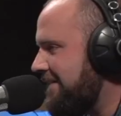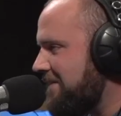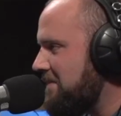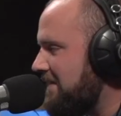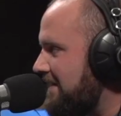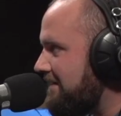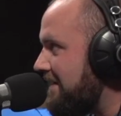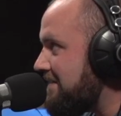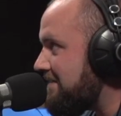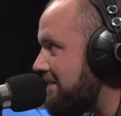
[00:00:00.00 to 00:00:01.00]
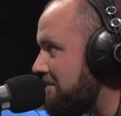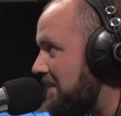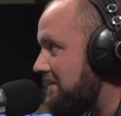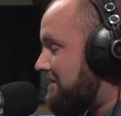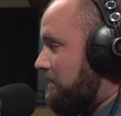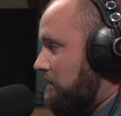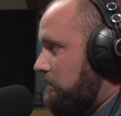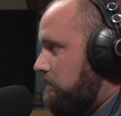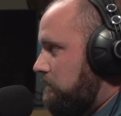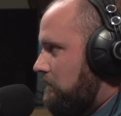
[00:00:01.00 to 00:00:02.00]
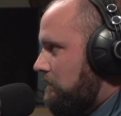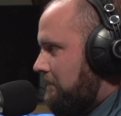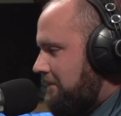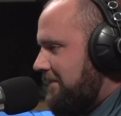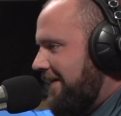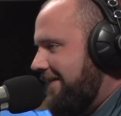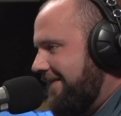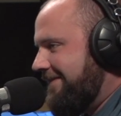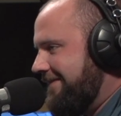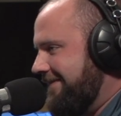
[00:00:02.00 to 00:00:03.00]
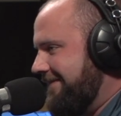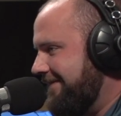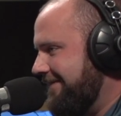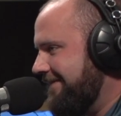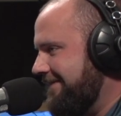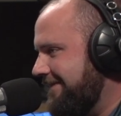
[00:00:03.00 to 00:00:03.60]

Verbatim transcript: Y'all gonna be like, "Nate, see them birds?" Why don't you